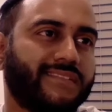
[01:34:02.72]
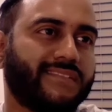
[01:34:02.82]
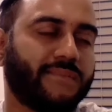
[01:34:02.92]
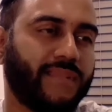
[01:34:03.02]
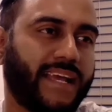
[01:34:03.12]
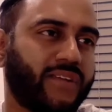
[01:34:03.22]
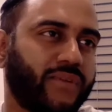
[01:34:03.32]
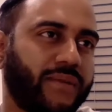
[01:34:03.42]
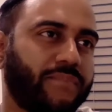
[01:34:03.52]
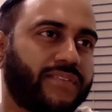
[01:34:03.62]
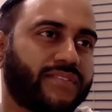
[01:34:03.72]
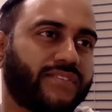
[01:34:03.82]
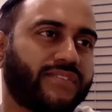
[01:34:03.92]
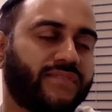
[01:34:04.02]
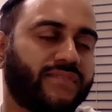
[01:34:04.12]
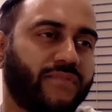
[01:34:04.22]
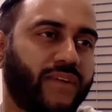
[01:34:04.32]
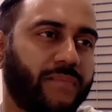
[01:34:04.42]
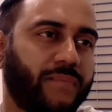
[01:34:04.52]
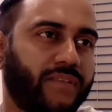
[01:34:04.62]
the black and white pictures of the
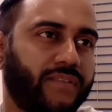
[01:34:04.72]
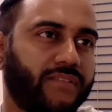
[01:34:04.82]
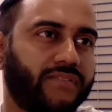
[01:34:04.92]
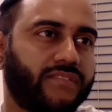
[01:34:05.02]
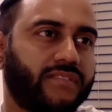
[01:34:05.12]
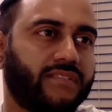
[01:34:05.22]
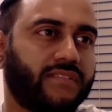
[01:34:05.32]
Wright brothers